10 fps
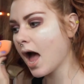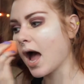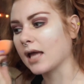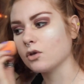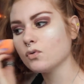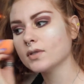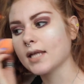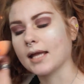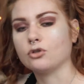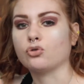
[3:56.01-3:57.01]
I used
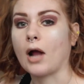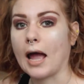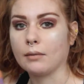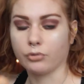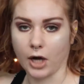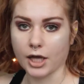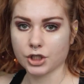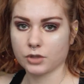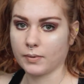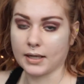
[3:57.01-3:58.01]
a dry
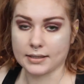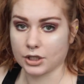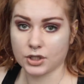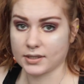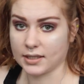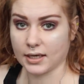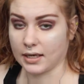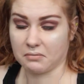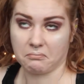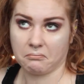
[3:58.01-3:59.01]
brush because I didn't